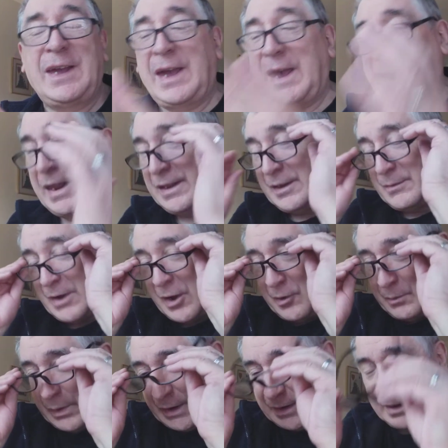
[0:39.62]
And I'm
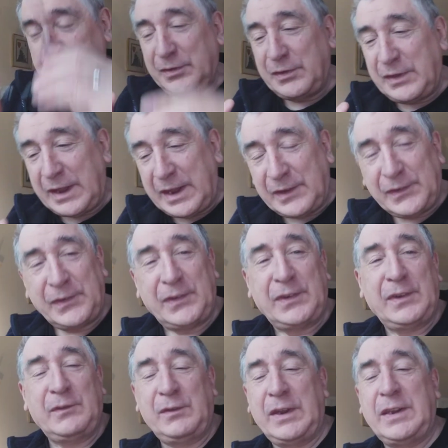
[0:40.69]
hoping that
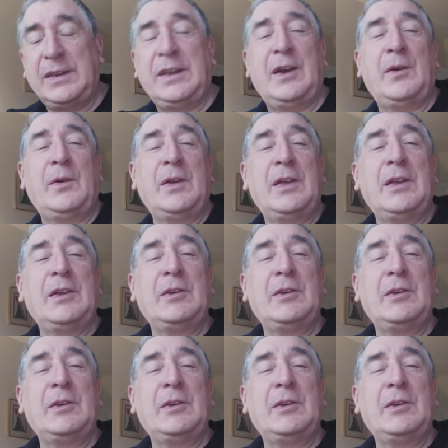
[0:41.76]
this video